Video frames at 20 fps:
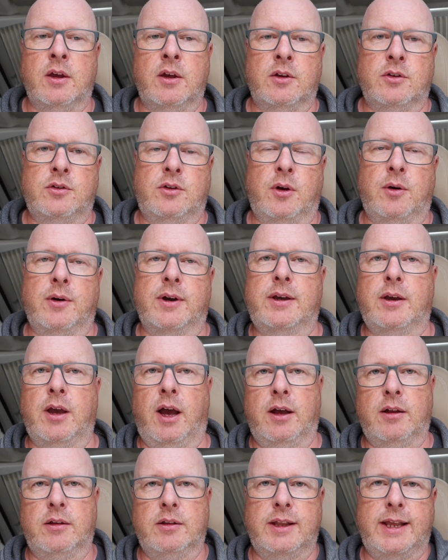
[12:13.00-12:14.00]
So
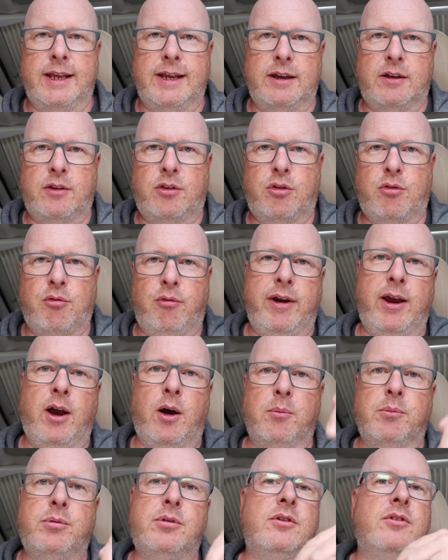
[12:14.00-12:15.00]
I'll link 3
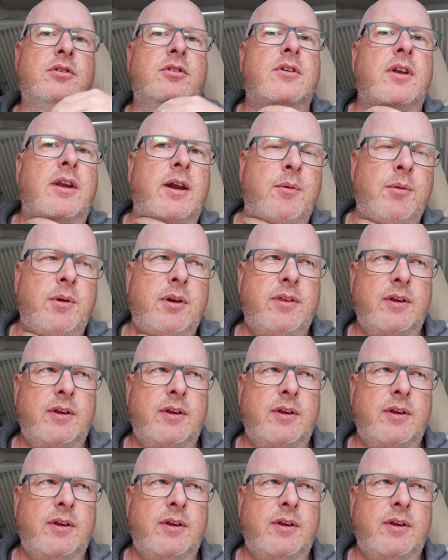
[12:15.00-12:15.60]
options to that one.